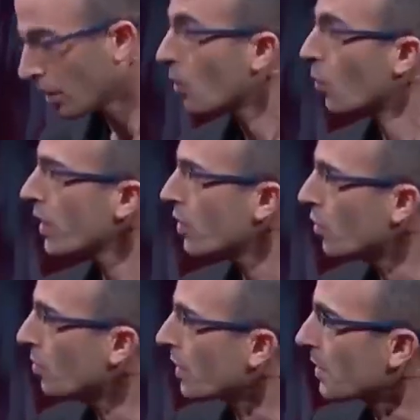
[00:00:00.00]
We
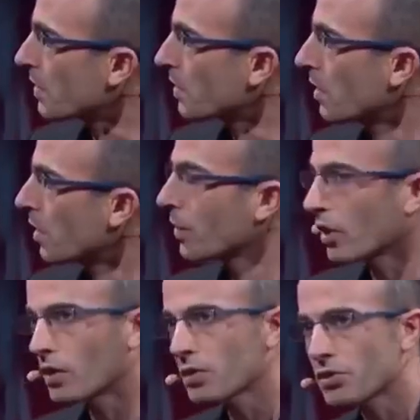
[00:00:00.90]
humans, we
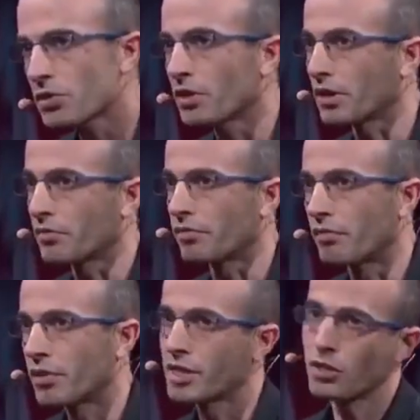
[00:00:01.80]
also live
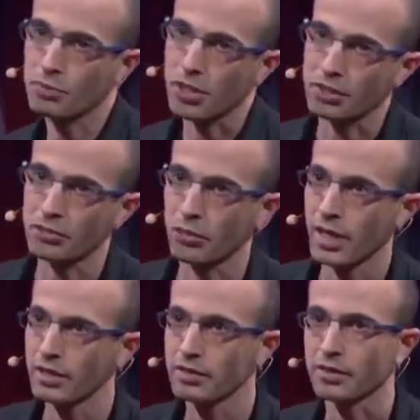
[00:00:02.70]
in an objective
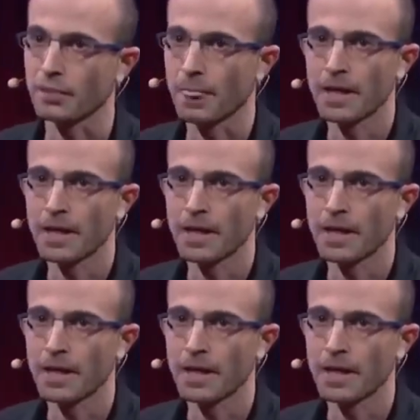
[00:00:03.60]
reality.